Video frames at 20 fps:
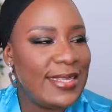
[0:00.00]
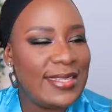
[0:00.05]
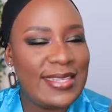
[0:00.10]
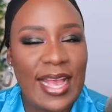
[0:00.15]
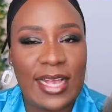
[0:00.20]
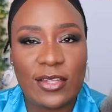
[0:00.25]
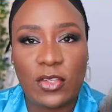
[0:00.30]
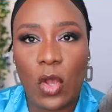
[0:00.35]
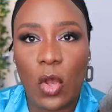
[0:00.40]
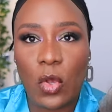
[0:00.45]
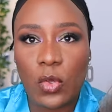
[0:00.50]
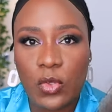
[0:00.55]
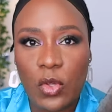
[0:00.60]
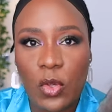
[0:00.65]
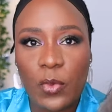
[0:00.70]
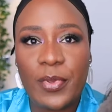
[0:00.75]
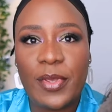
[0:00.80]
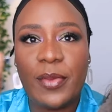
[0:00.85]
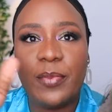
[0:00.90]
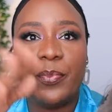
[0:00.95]
It has
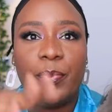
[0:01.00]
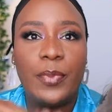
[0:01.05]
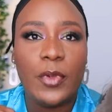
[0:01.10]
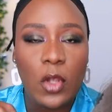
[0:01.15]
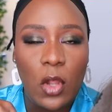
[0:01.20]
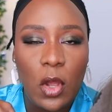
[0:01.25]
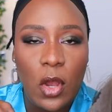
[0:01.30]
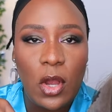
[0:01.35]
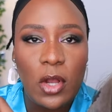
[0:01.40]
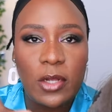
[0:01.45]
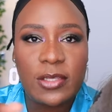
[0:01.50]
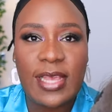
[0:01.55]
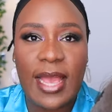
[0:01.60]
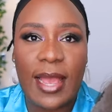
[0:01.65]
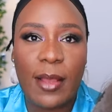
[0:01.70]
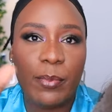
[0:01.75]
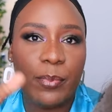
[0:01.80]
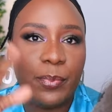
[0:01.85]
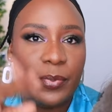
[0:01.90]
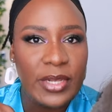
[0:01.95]
also been plucked
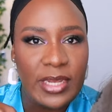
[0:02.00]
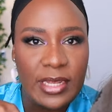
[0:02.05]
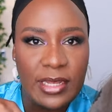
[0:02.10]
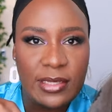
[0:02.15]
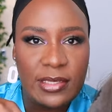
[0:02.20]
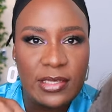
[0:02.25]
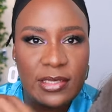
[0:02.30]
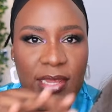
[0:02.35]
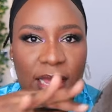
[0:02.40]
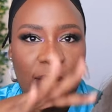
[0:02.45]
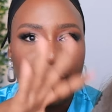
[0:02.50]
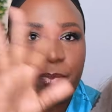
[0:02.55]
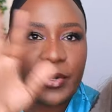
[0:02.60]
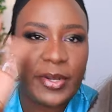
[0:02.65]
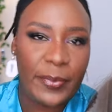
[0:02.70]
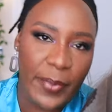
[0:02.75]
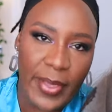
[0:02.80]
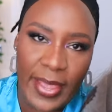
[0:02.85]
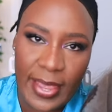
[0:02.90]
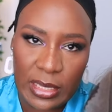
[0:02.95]
and bleached and
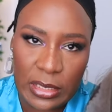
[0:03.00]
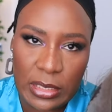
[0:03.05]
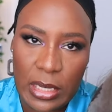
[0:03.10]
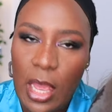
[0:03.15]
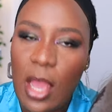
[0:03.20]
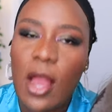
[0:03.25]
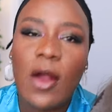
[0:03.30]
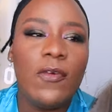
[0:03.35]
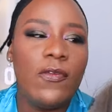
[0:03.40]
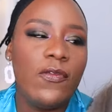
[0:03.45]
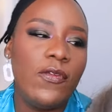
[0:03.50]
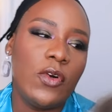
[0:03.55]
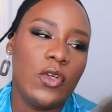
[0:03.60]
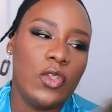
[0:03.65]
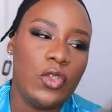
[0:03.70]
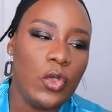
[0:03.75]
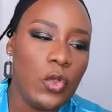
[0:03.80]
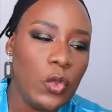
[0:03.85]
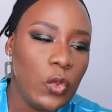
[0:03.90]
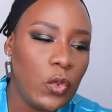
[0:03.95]
prepared for
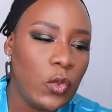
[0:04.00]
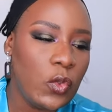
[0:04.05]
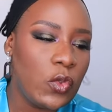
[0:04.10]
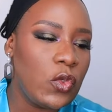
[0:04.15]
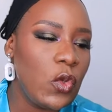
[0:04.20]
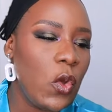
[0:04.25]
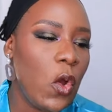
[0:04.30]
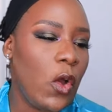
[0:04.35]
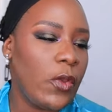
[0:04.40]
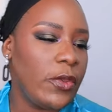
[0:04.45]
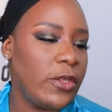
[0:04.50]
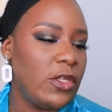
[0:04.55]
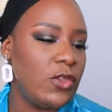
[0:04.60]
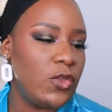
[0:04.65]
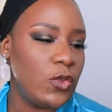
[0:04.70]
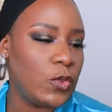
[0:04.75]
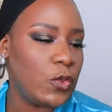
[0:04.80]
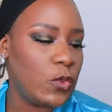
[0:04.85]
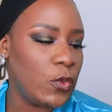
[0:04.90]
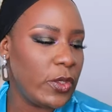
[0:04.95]
you. So all you need
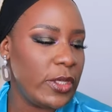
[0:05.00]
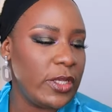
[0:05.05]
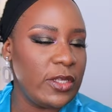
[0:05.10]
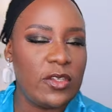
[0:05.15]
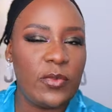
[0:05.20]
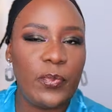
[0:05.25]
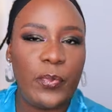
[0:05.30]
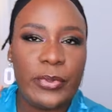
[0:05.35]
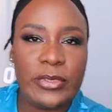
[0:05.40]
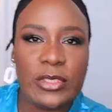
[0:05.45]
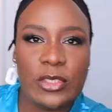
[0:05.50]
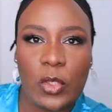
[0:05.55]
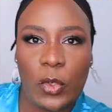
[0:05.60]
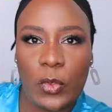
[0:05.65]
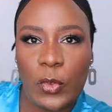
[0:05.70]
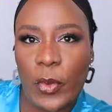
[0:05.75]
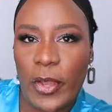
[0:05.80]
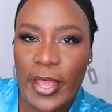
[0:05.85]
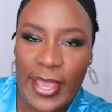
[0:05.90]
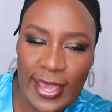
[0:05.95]
to do is put it on
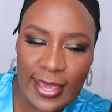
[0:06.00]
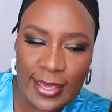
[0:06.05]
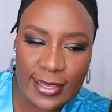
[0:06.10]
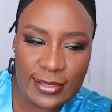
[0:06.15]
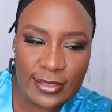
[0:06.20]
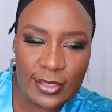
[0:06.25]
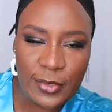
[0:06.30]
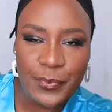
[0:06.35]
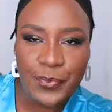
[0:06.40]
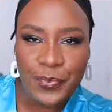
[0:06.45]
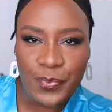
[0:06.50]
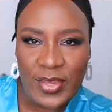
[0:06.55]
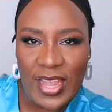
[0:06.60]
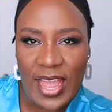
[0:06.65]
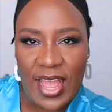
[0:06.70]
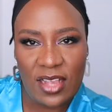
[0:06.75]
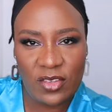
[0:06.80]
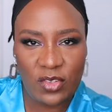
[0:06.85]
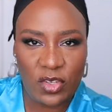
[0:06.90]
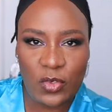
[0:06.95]
your head
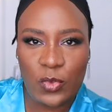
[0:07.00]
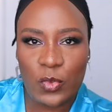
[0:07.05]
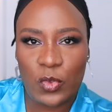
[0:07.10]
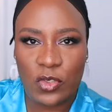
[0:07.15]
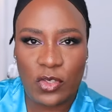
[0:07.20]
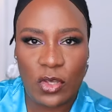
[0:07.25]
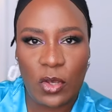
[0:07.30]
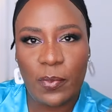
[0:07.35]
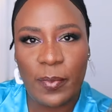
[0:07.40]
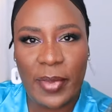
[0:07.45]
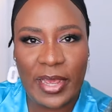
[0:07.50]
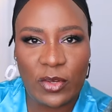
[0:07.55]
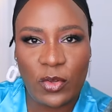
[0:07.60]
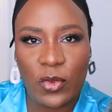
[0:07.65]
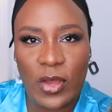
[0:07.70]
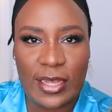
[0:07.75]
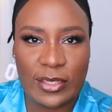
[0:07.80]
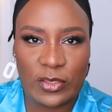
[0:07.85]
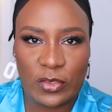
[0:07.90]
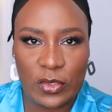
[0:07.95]
and just do some
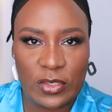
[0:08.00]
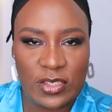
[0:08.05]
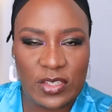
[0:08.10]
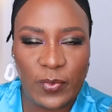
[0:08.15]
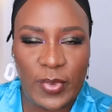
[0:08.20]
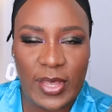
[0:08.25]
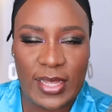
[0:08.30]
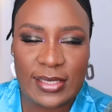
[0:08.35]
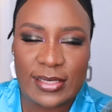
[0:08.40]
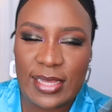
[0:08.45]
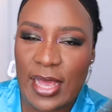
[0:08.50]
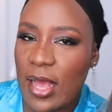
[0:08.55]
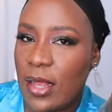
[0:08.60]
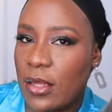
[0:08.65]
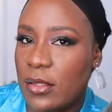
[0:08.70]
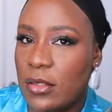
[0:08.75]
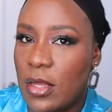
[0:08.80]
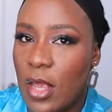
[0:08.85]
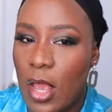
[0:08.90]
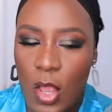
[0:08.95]
minor adjustments
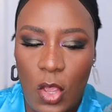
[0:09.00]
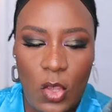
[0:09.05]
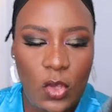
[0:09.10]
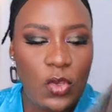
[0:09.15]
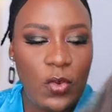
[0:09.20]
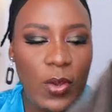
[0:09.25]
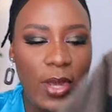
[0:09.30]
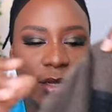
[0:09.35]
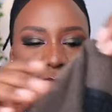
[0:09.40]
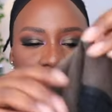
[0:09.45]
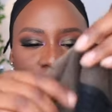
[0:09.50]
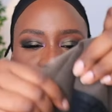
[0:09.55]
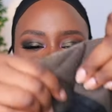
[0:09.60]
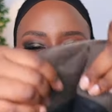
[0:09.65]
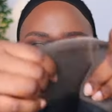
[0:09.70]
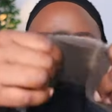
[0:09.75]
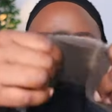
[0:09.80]
and you are good to